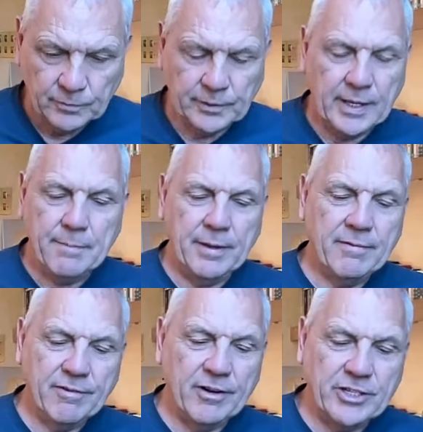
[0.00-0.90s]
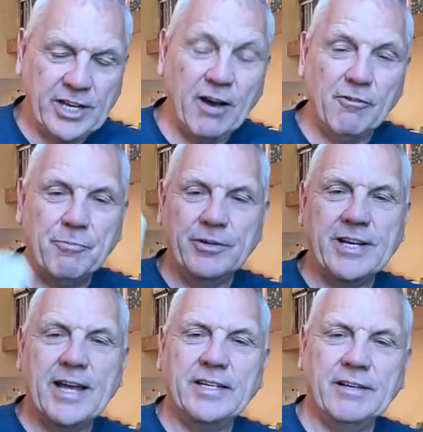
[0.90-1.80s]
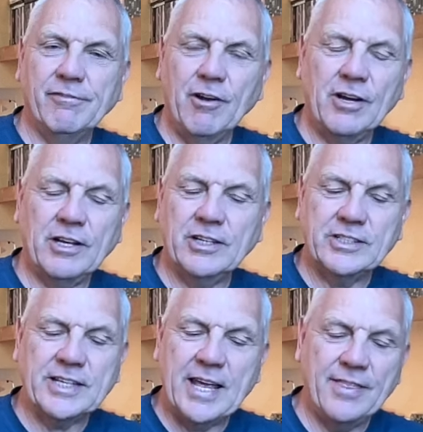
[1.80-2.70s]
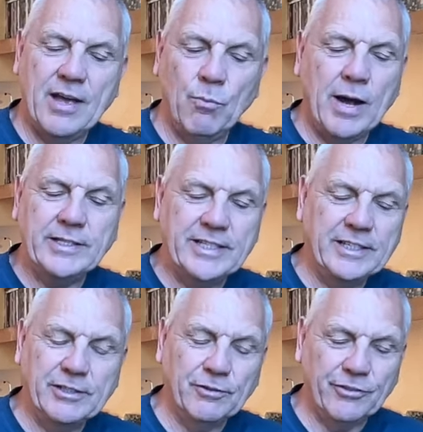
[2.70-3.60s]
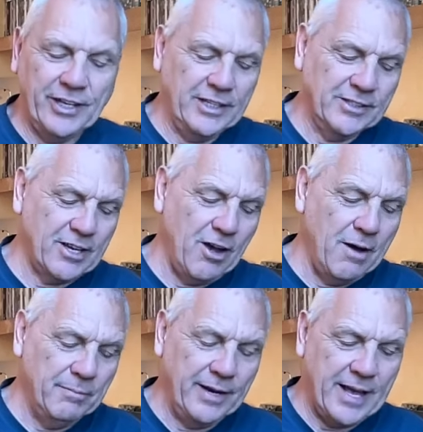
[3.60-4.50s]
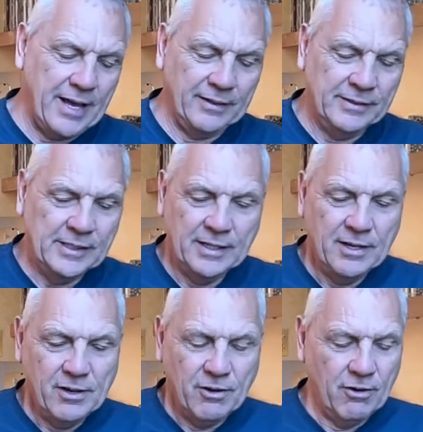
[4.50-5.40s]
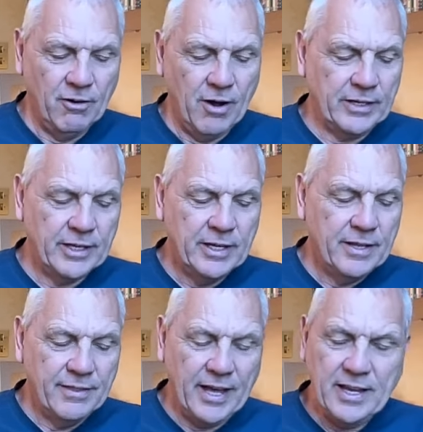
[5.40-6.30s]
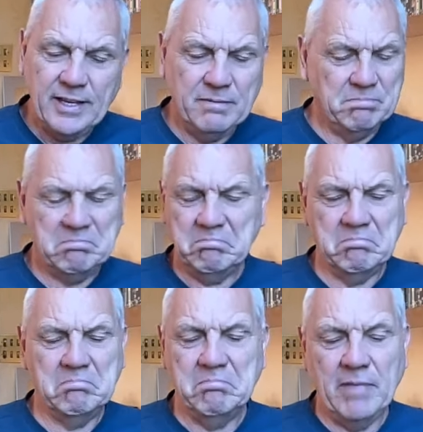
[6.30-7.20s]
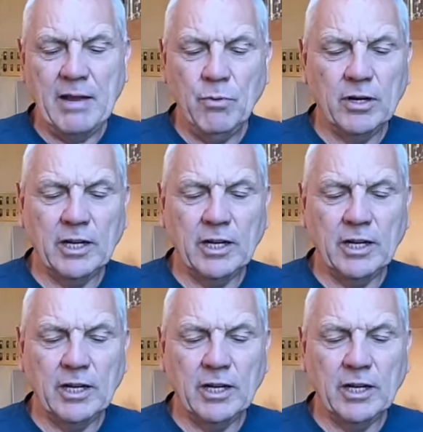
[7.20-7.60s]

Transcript: They're being very self-protective. Like I said, they're waiting till things calm down. All right. They want to